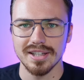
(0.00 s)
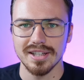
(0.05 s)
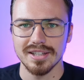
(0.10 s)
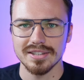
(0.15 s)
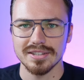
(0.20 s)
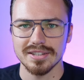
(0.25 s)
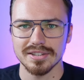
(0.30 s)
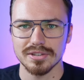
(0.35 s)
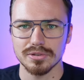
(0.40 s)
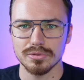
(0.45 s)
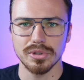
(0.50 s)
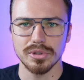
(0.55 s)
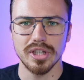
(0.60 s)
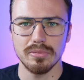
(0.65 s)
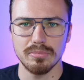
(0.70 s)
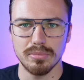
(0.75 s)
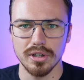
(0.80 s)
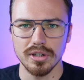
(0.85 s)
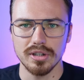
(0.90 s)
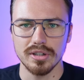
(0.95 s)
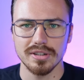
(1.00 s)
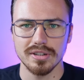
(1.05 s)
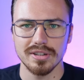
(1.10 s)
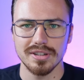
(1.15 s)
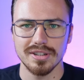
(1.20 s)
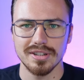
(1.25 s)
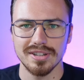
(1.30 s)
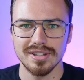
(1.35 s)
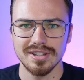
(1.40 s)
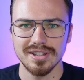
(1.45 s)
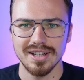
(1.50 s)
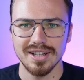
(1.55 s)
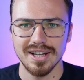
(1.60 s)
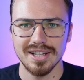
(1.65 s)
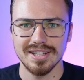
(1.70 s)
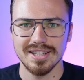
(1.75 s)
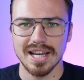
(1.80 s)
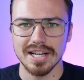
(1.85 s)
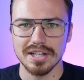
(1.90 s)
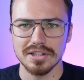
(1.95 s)
just read a book
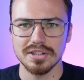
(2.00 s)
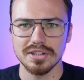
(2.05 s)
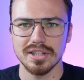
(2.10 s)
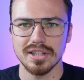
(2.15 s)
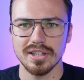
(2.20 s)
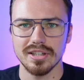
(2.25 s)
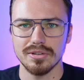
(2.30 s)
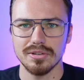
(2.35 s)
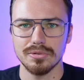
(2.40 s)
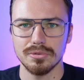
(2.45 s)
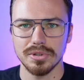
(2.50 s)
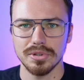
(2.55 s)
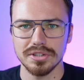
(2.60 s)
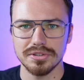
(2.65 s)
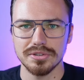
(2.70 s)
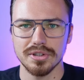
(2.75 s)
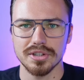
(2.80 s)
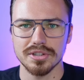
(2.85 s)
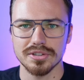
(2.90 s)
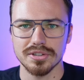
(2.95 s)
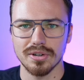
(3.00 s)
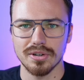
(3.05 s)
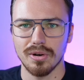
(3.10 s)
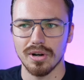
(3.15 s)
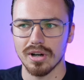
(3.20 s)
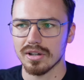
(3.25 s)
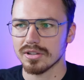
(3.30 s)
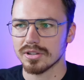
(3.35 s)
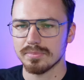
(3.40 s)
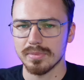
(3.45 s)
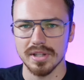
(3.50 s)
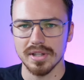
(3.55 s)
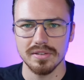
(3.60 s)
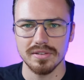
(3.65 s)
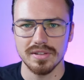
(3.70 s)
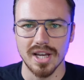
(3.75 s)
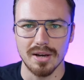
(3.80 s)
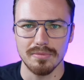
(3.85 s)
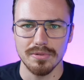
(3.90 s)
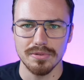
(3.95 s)
and actually research or spend
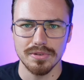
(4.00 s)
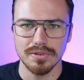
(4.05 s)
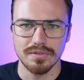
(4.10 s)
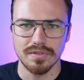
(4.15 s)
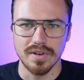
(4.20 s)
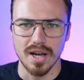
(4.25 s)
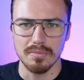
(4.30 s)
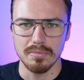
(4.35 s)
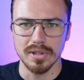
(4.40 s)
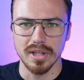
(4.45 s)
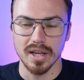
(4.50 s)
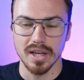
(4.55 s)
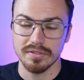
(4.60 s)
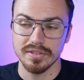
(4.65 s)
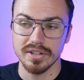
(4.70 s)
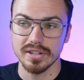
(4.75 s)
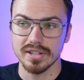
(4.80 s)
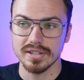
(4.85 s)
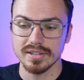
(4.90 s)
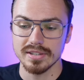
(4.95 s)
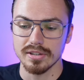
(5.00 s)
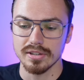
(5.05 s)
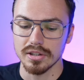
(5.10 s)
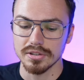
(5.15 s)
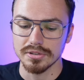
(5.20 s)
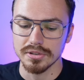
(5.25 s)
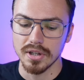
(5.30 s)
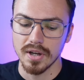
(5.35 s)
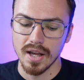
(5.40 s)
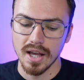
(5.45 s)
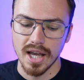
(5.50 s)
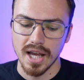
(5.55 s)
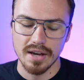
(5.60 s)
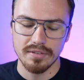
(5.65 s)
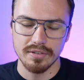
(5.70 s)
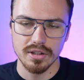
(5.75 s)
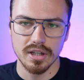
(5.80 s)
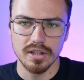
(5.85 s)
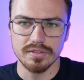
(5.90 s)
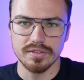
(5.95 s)
time with your family. I think this is also, I have a
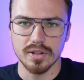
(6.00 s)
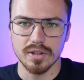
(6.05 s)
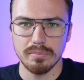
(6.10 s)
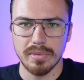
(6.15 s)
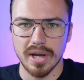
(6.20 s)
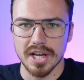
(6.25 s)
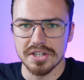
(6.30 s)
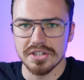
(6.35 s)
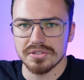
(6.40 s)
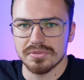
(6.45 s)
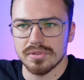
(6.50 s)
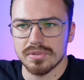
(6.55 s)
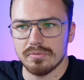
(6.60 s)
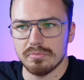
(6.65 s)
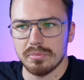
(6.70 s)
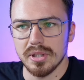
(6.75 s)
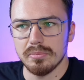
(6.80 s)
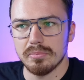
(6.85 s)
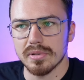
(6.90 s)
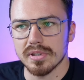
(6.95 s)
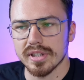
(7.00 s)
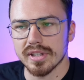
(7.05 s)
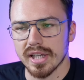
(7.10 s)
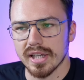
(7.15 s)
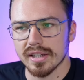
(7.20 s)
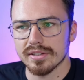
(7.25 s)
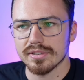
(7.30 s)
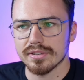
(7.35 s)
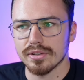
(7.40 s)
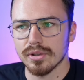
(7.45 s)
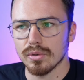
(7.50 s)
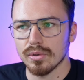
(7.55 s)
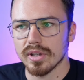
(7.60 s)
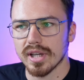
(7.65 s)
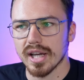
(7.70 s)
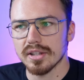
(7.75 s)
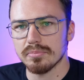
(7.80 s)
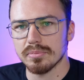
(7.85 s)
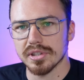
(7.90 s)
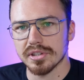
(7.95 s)
lot of compassion with people that don't
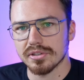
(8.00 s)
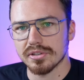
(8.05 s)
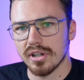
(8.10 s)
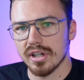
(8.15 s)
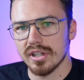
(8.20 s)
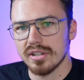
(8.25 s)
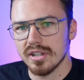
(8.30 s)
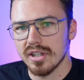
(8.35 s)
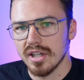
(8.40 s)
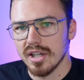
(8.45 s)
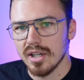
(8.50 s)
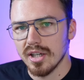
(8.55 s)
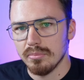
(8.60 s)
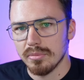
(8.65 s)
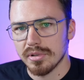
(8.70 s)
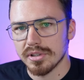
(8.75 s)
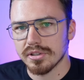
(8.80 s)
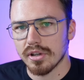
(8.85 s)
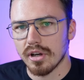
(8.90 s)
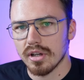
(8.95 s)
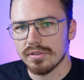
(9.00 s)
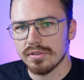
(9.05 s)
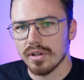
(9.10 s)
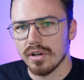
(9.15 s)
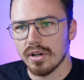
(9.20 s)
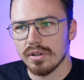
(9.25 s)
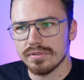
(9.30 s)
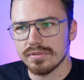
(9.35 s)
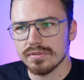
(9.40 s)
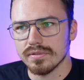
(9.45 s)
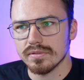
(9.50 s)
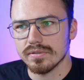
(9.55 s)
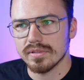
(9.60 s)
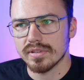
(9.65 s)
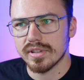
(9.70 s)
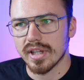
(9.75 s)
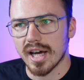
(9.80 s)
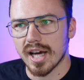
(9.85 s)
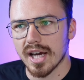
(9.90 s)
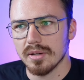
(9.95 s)
get Bitcoin because all of
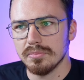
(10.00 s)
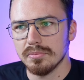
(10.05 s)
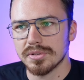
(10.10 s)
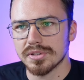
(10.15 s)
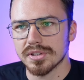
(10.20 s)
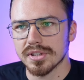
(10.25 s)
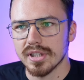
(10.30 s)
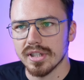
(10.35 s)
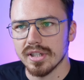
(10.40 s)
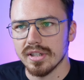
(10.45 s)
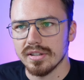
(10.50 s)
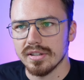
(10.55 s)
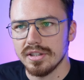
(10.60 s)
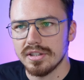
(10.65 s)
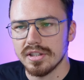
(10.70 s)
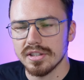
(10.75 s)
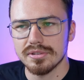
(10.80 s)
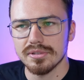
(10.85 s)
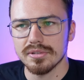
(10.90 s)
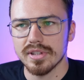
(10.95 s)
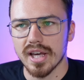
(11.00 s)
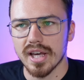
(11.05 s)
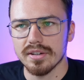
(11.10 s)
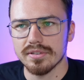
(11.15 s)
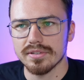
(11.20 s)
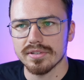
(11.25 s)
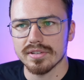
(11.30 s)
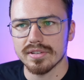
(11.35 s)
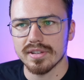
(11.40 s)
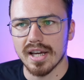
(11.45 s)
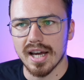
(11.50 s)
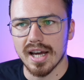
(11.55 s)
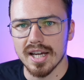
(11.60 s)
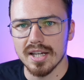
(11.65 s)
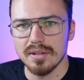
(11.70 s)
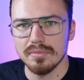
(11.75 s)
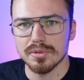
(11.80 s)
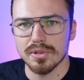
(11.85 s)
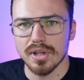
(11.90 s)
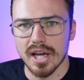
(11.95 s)
oftentimes they just don't have
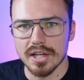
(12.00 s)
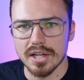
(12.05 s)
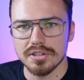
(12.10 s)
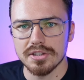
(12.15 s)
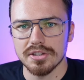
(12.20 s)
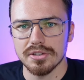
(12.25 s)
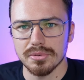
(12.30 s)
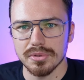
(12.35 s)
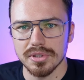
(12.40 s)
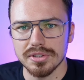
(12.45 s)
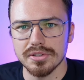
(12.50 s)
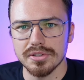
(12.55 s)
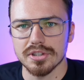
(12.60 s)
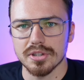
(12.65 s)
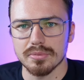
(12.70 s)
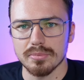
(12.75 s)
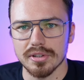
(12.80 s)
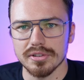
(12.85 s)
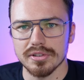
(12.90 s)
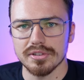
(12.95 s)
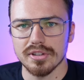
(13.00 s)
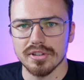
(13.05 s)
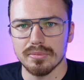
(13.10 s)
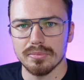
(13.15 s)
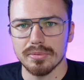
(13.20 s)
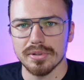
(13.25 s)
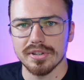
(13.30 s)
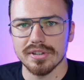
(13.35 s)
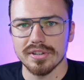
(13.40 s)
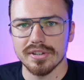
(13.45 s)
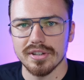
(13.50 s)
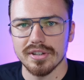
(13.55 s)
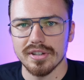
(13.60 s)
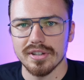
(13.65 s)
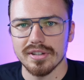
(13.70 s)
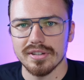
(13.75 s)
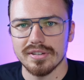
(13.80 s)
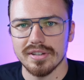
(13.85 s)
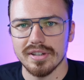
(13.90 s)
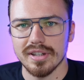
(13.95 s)
time to actually research about the topic. Mm-hmm.
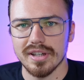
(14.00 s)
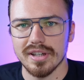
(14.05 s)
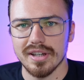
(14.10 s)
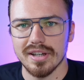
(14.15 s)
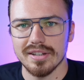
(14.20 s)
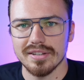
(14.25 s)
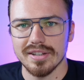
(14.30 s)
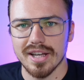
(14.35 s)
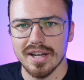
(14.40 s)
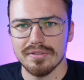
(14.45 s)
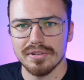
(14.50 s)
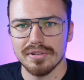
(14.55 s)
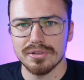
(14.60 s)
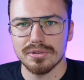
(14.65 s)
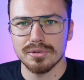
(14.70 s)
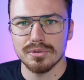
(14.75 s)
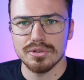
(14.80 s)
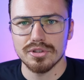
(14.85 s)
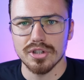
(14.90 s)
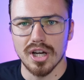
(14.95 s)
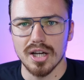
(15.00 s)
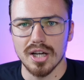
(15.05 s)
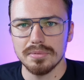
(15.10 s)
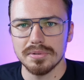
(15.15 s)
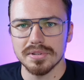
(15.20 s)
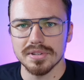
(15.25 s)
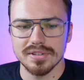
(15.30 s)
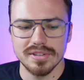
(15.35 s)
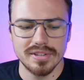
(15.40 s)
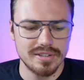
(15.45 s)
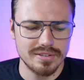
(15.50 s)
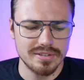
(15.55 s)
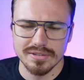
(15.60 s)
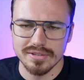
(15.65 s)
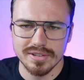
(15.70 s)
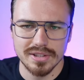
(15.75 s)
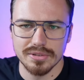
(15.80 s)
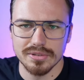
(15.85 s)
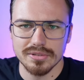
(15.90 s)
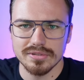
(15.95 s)
They're, mm-hmm. they're having two jobs and they,
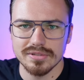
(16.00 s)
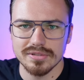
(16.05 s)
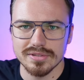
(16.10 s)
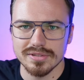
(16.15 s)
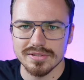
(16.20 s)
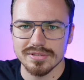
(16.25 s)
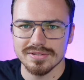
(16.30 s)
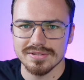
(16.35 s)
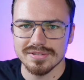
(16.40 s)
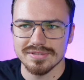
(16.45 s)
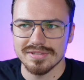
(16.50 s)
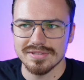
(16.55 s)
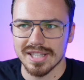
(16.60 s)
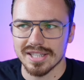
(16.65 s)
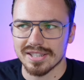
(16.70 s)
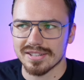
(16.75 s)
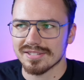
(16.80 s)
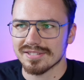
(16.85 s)
they don't like,